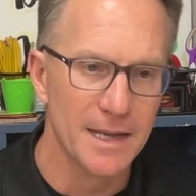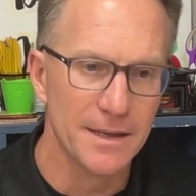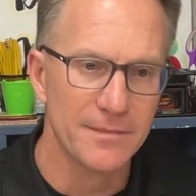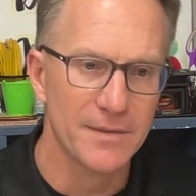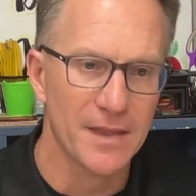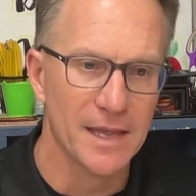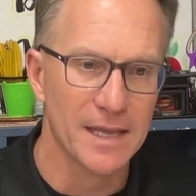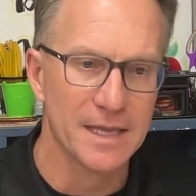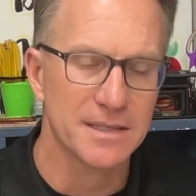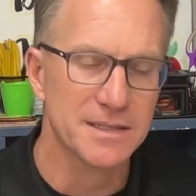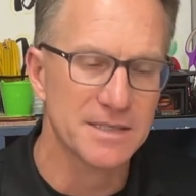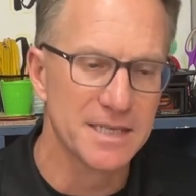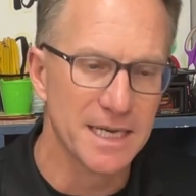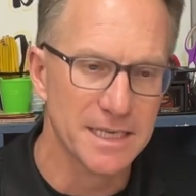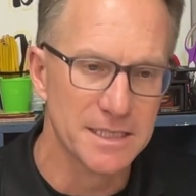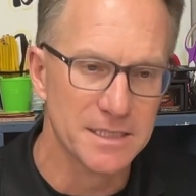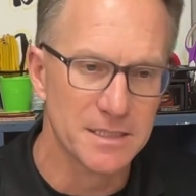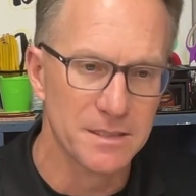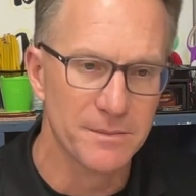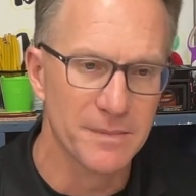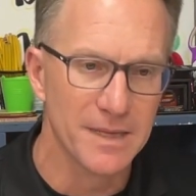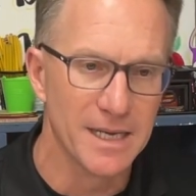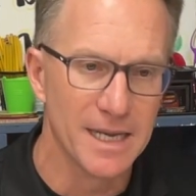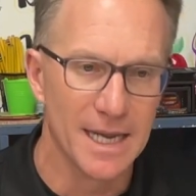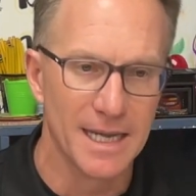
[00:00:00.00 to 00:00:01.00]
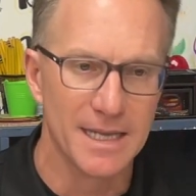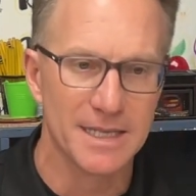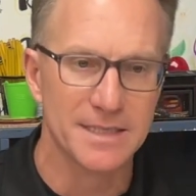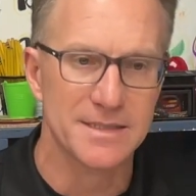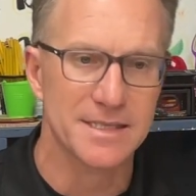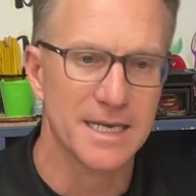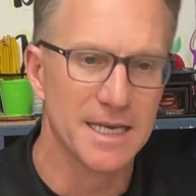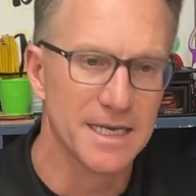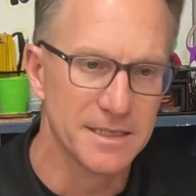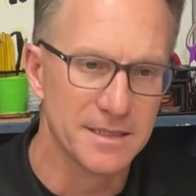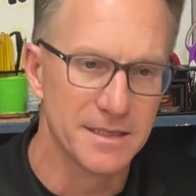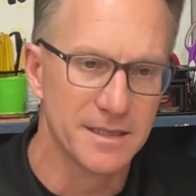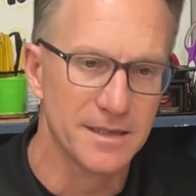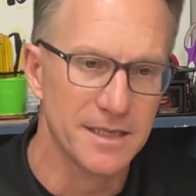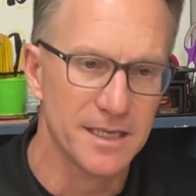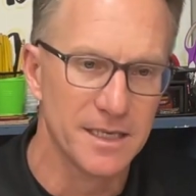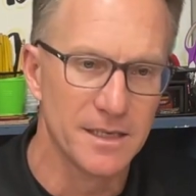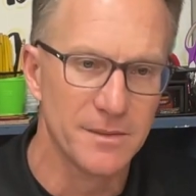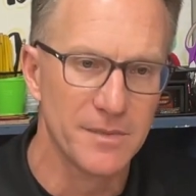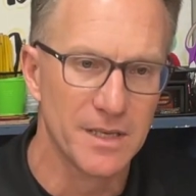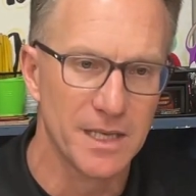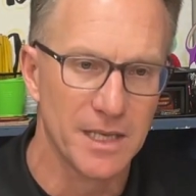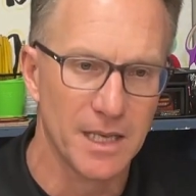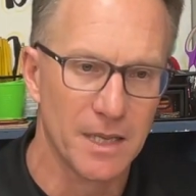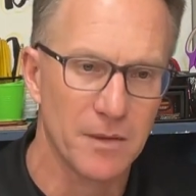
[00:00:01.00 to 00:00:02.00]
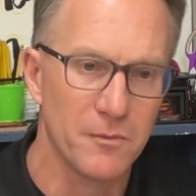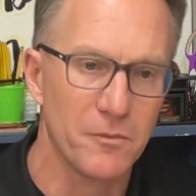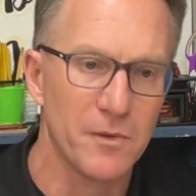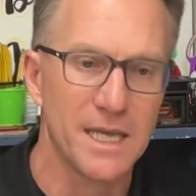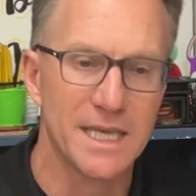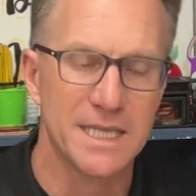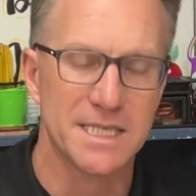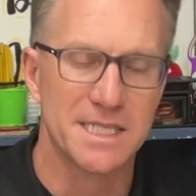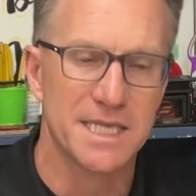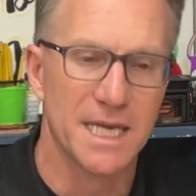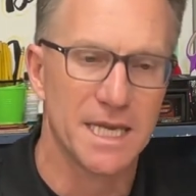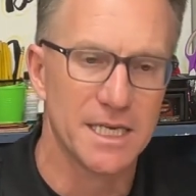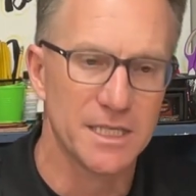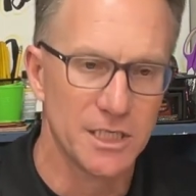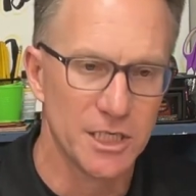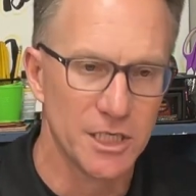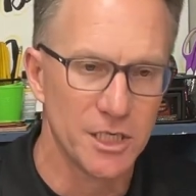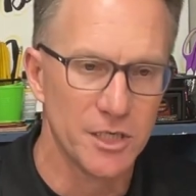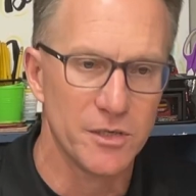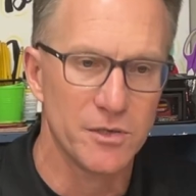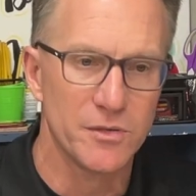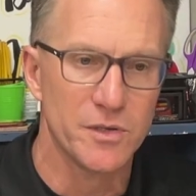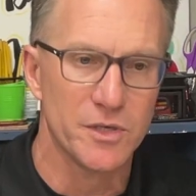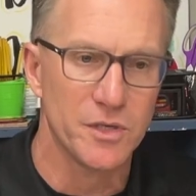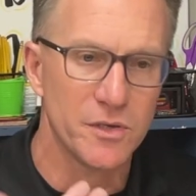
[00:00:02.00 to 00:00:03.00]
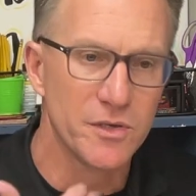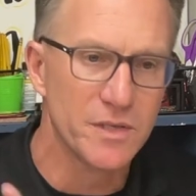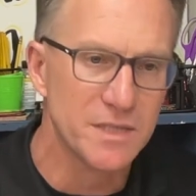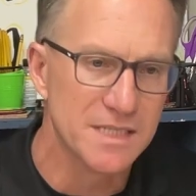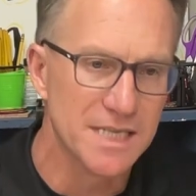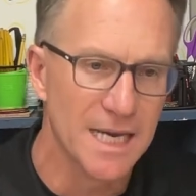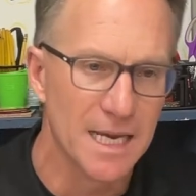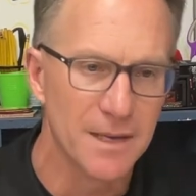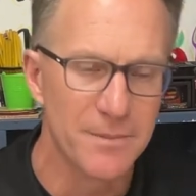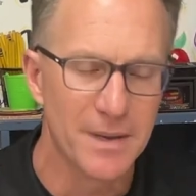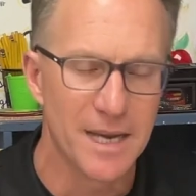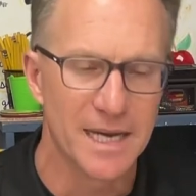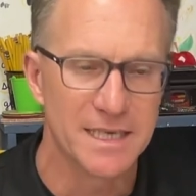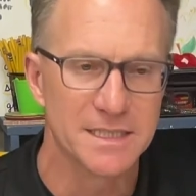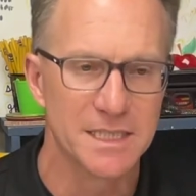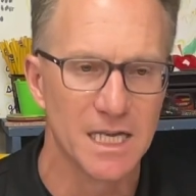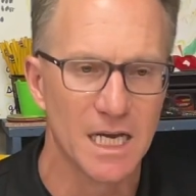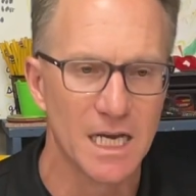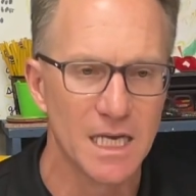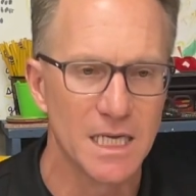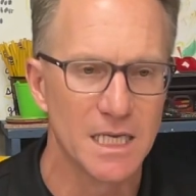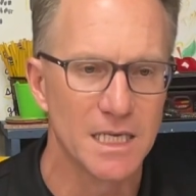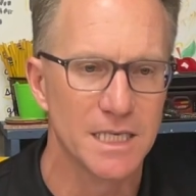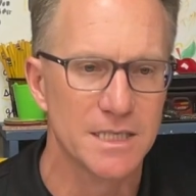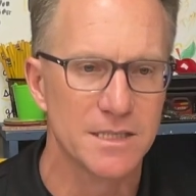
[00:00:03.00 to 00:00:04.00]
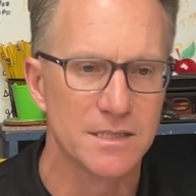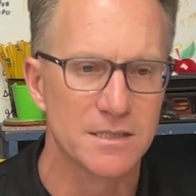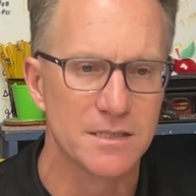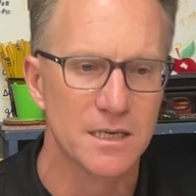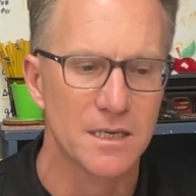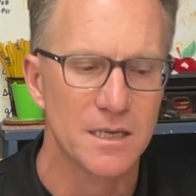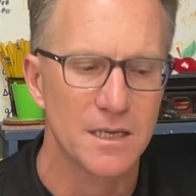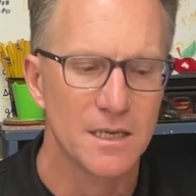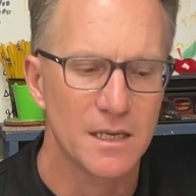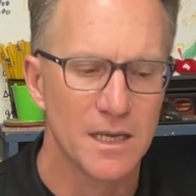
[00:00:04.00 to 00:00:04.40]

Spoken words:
They can say it to me. I can say it to them, and then we can say it to you, and you can say it back to us,